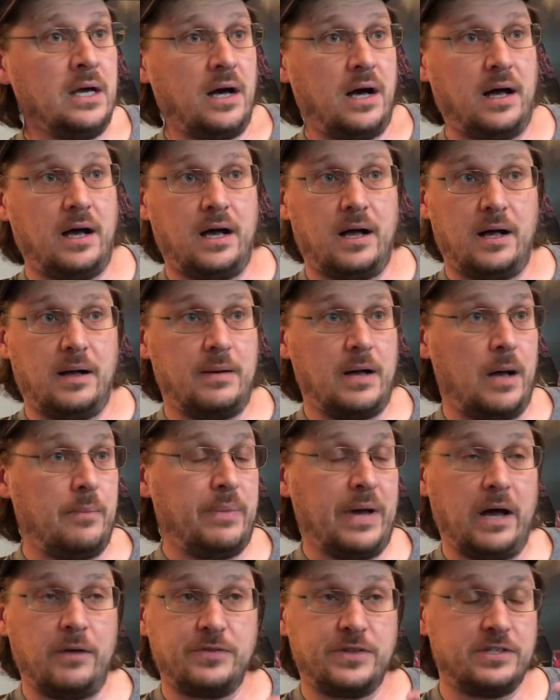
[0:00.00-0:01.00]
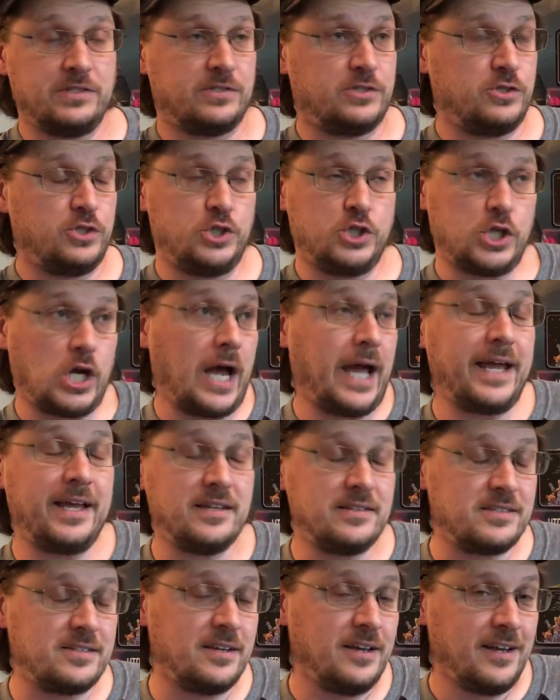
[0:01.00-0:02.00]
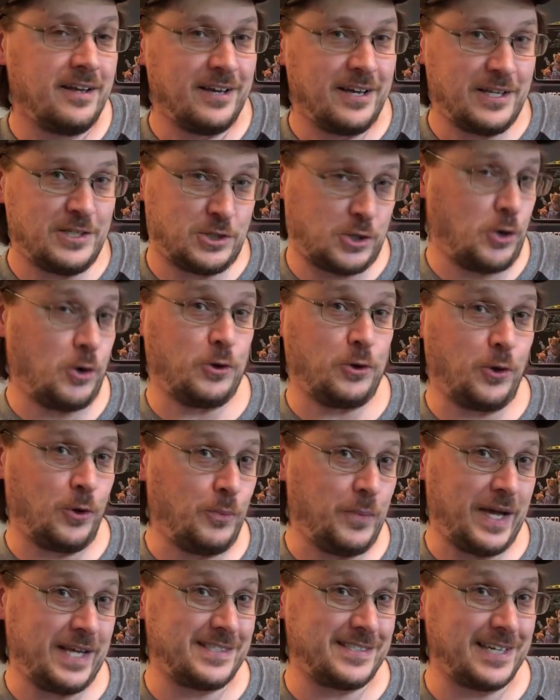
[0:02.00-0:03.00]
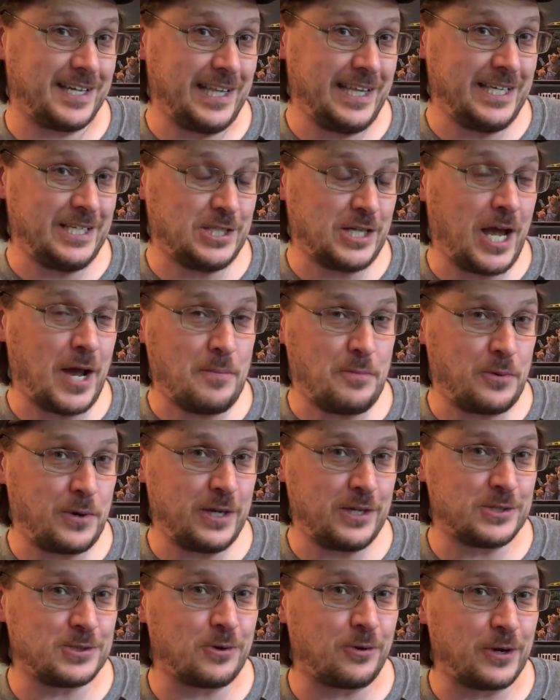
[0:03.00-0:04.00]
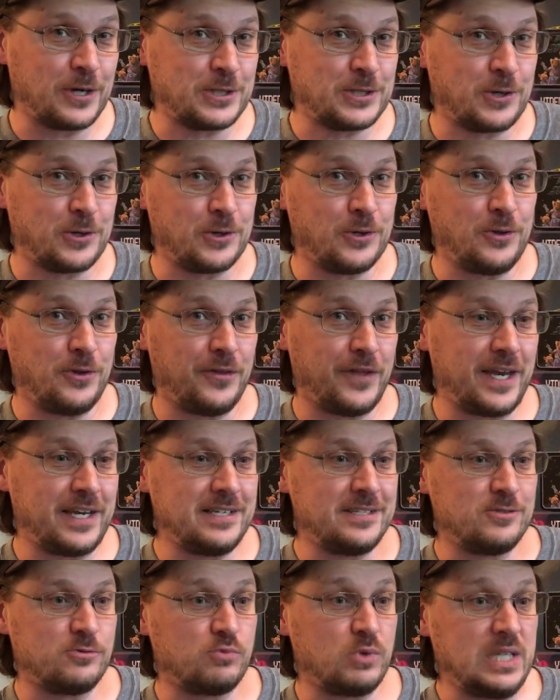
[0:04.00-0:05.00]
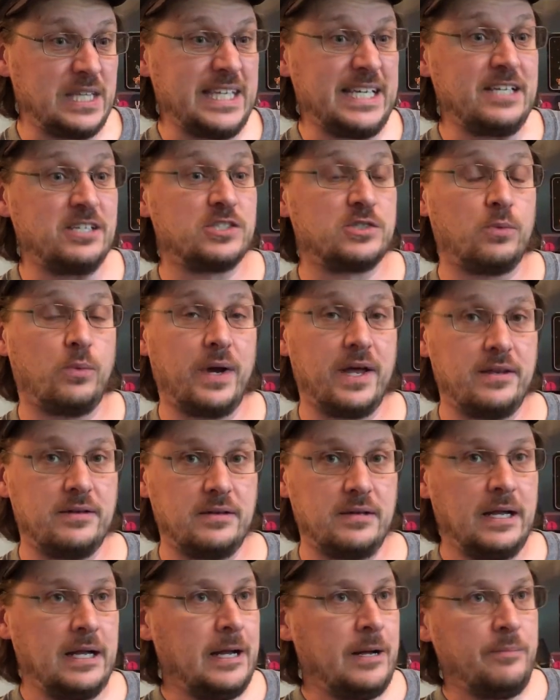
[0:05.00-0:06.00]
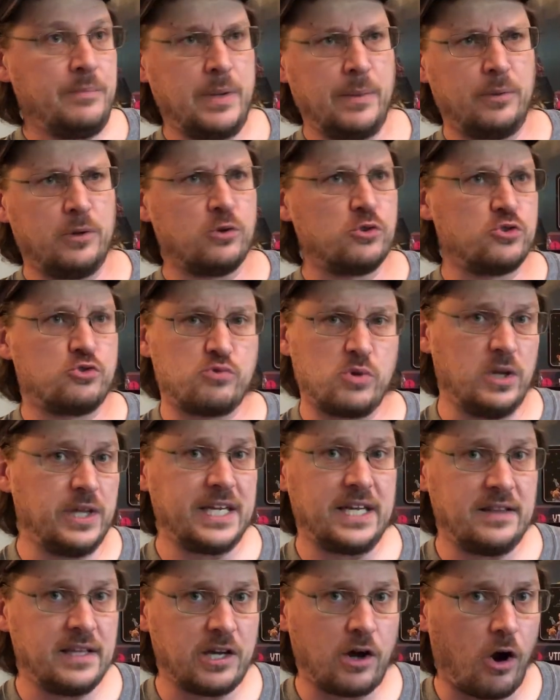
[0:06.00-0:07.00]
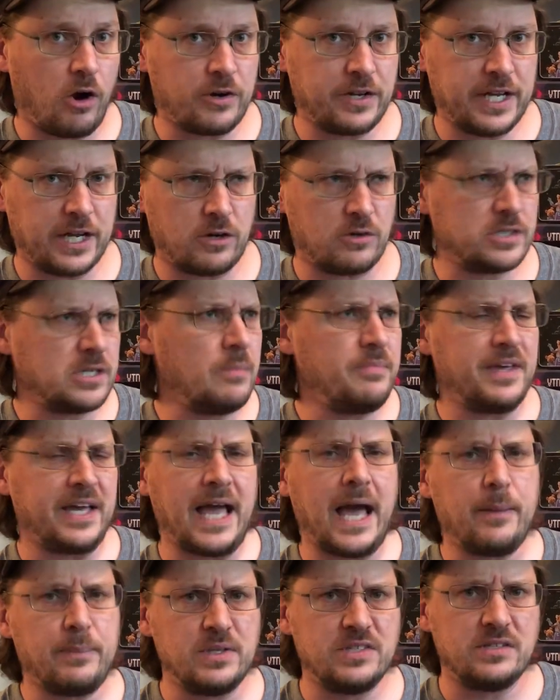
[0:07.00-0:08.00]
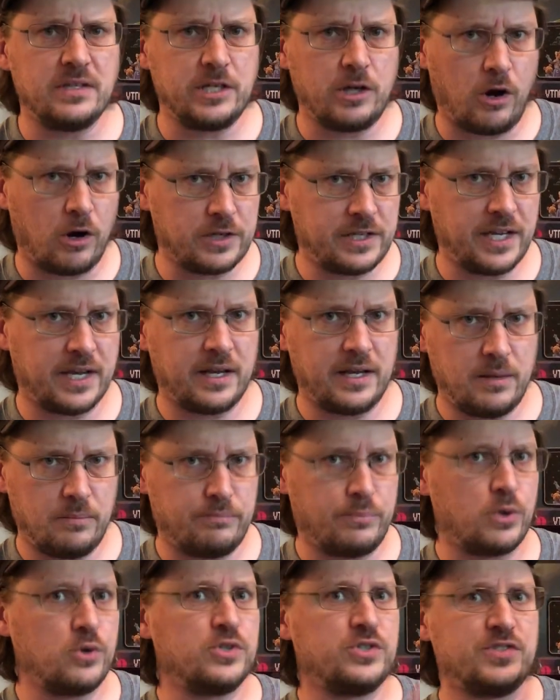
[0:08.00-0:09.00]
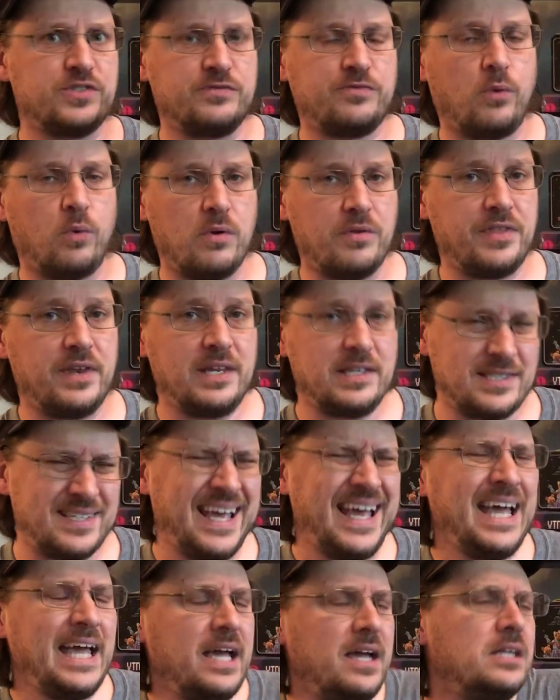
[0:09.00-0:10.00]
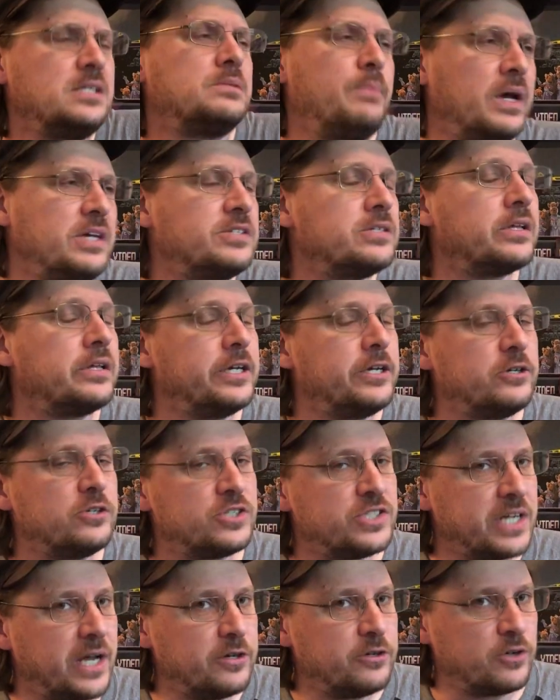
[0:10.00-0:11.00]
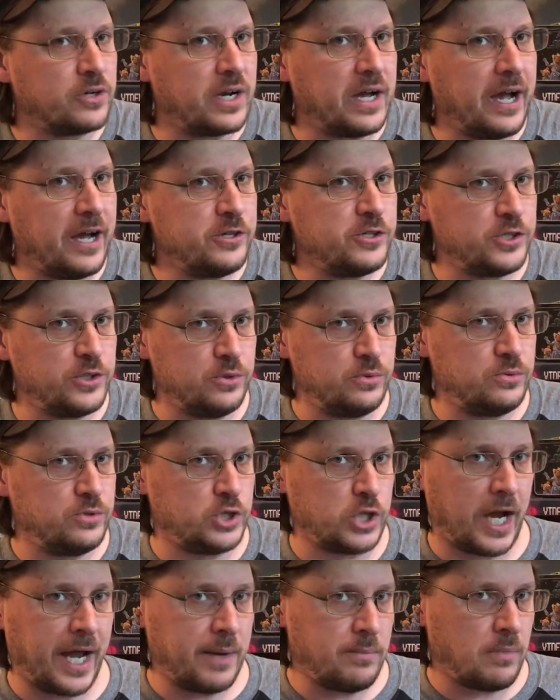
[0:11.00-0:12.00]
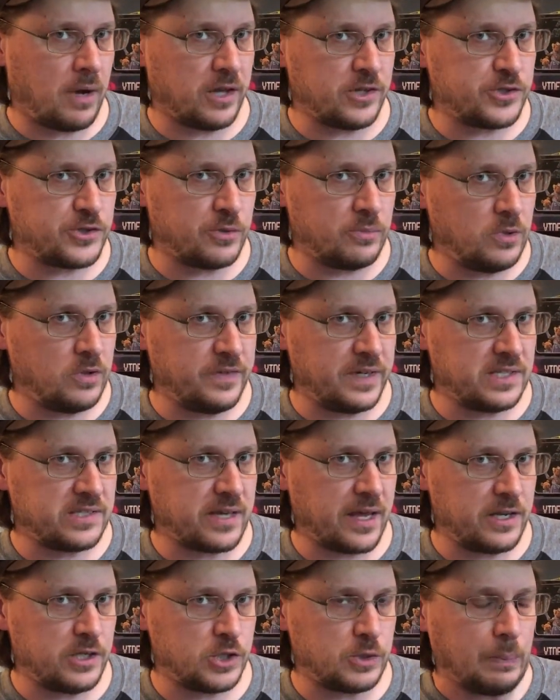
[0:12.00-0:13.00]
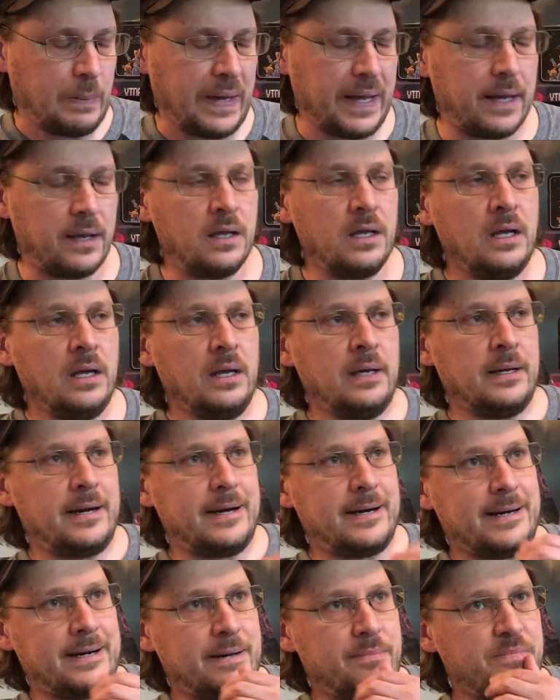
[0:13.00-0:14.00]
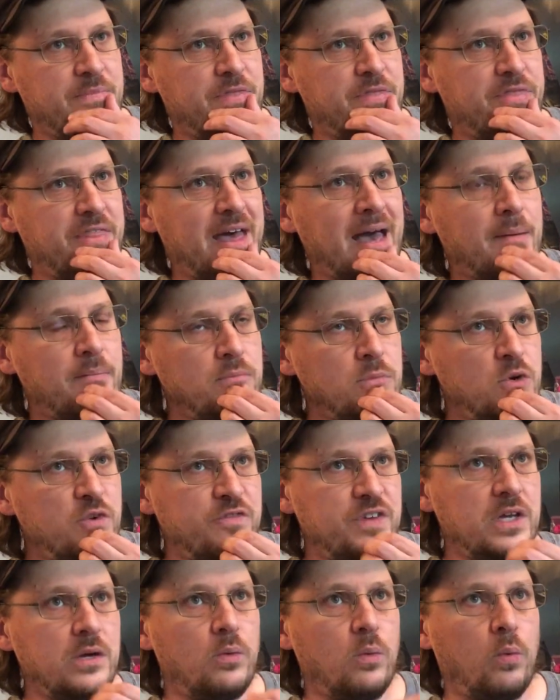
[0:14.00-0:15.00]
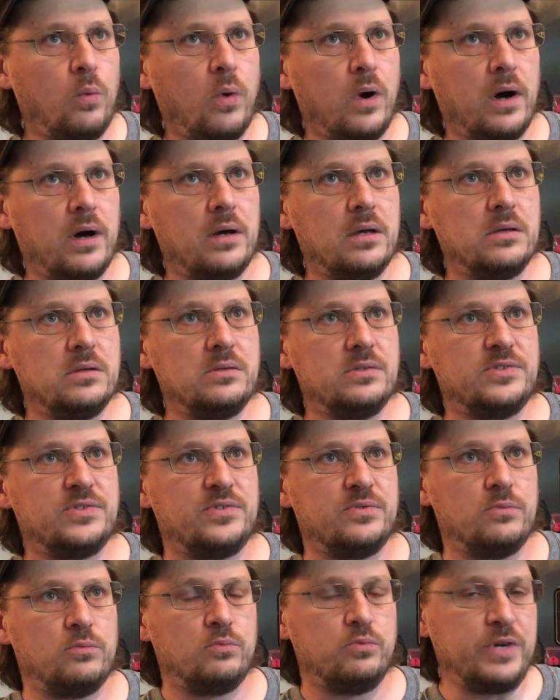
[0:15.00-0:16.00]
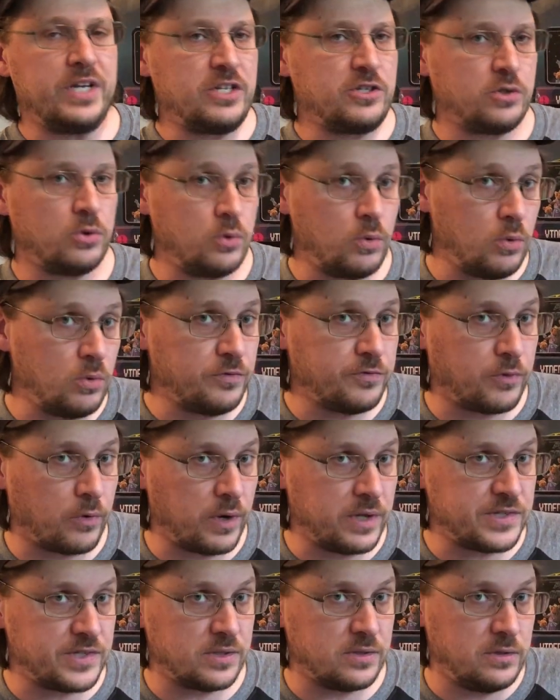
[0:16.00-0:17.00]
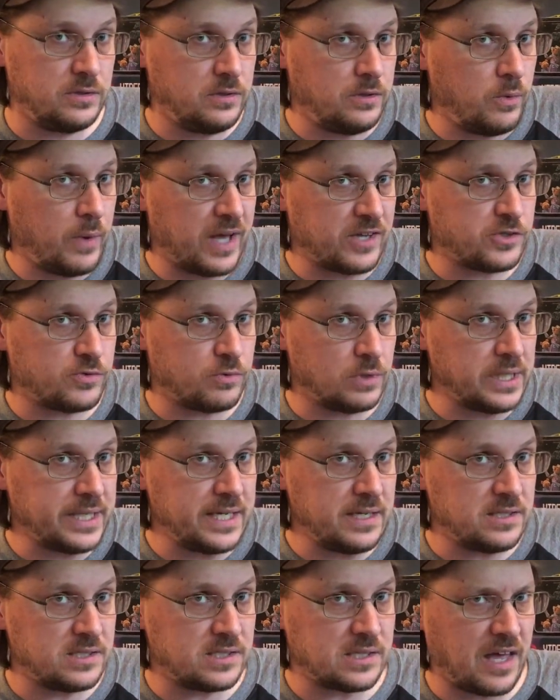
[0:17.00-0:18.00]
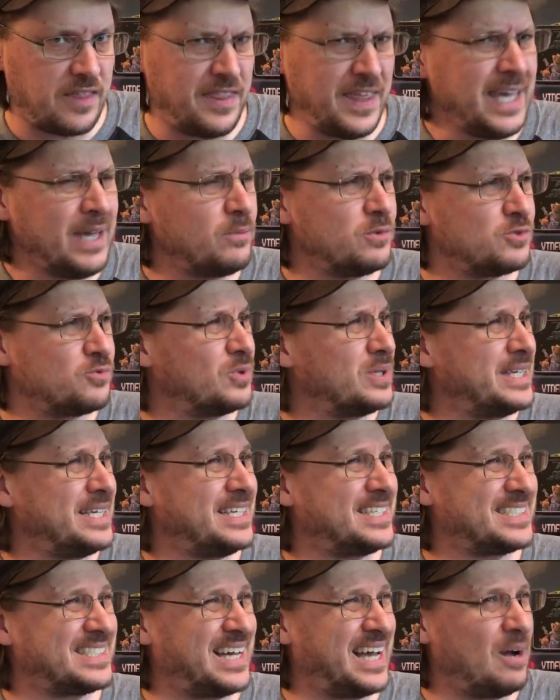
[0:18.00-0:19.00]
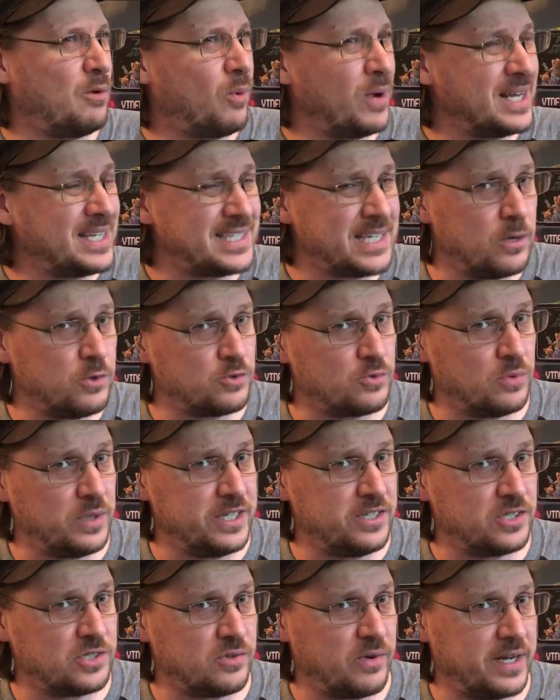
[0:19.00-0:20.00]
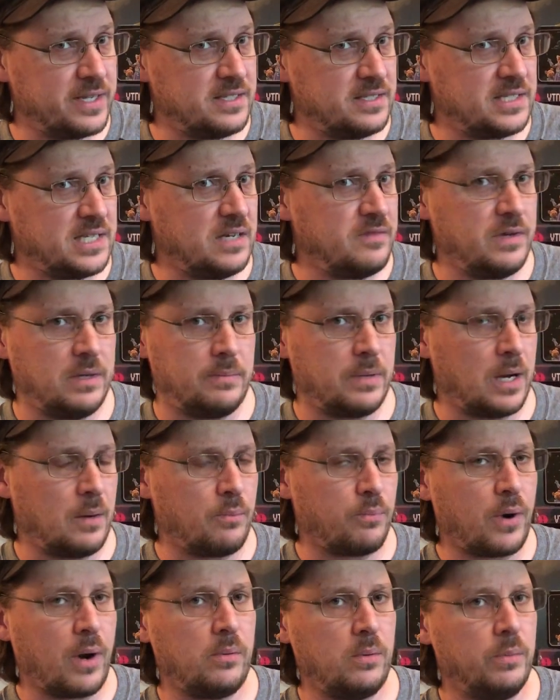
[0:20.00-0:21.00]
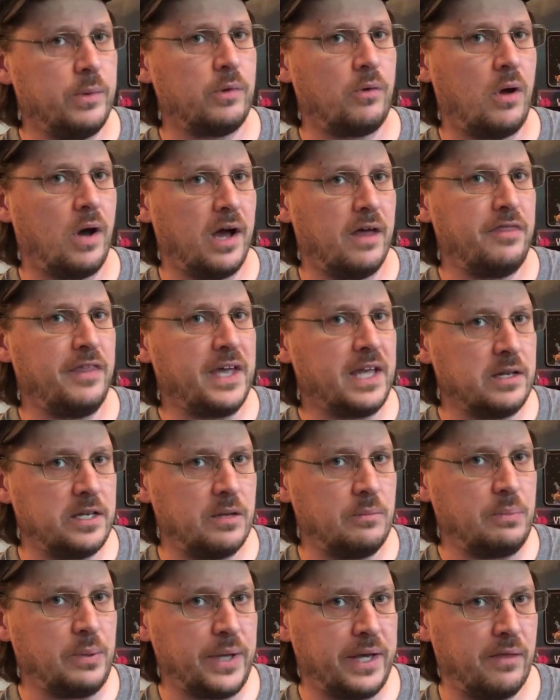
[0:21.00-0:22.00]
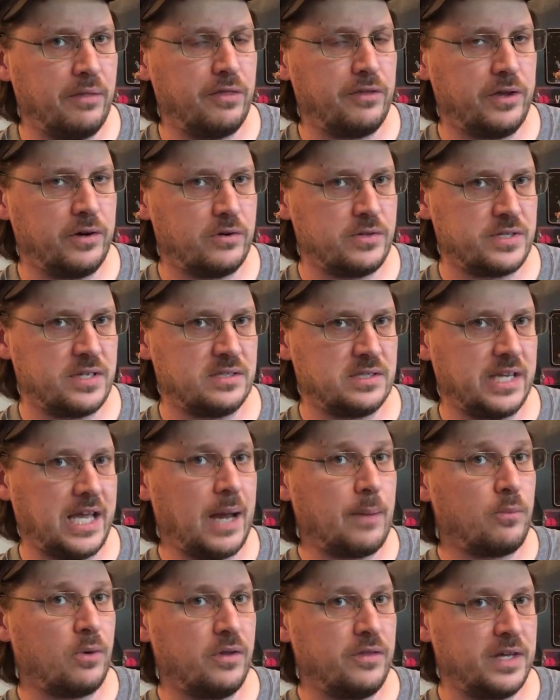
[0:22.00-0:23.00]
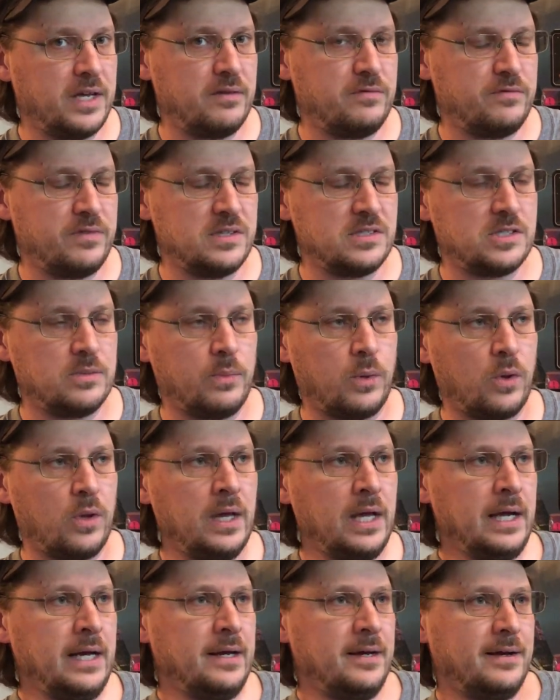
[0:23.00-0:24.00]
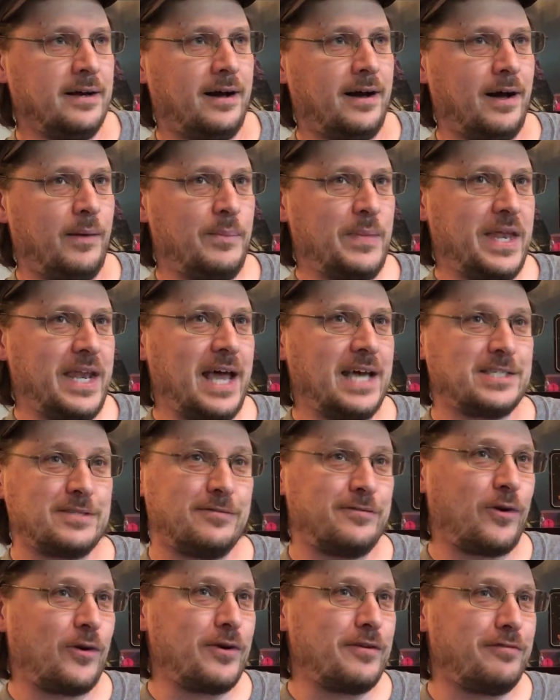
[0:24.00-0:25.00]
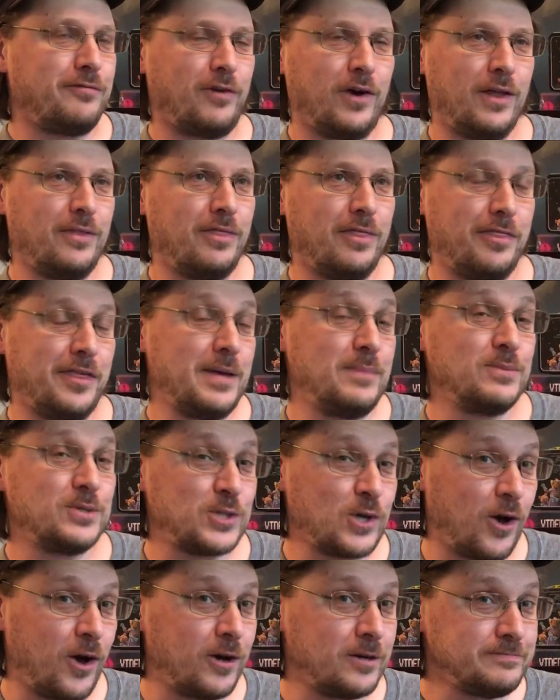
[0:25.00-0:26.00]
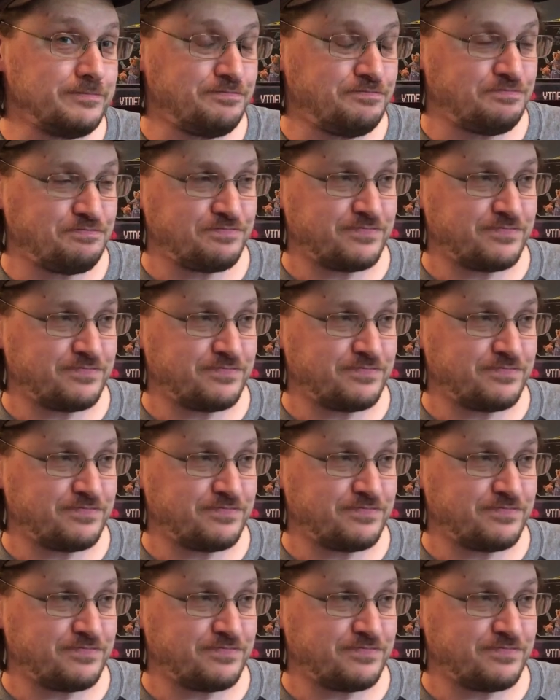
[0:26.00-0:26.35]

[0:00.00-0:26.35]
about this giant turtle, basically, giant prehistoric turtle that is released when people are drilling in the Arctic or something happens in the Arctic and it bursts forth. And it's basically your standard kaiju giant monster movie set in Japan. That movie was retooled for its US release. I think it was released, I want to say it was released straight to TV, but I'm probably wrong. I think it did play in theaters as GAMERA the Invincible. It has a very fun theme song,